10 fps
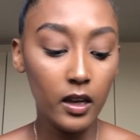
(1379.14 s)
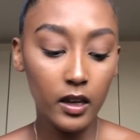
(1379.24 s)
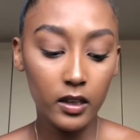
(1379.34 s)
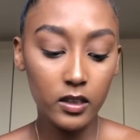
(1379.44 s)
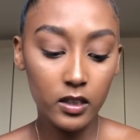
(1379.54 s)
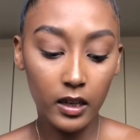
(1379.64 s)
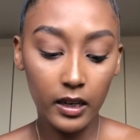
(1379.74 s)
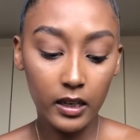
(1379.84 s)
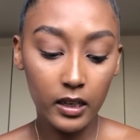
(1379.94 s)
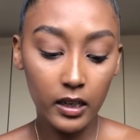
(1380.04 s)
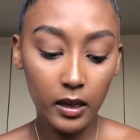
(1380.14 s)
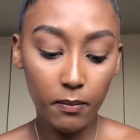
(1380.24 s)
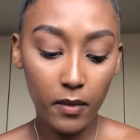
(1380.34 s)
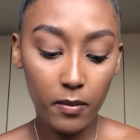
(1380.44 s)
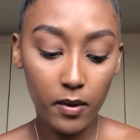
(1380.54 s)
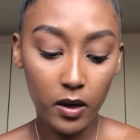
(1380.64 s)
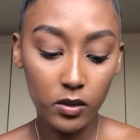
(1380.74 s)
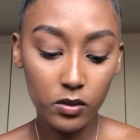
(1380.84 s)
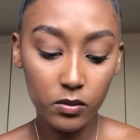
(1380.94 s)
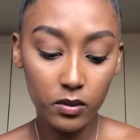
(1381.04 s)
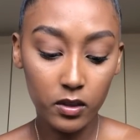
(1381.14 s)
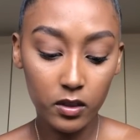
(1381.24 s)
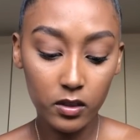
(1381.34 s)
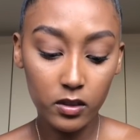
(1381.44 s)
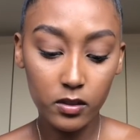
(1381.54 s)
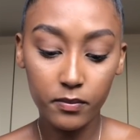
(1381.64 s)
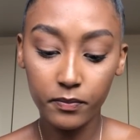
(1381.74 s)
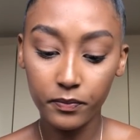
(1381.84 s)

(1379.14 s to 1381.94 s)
and I clean up my brows with this,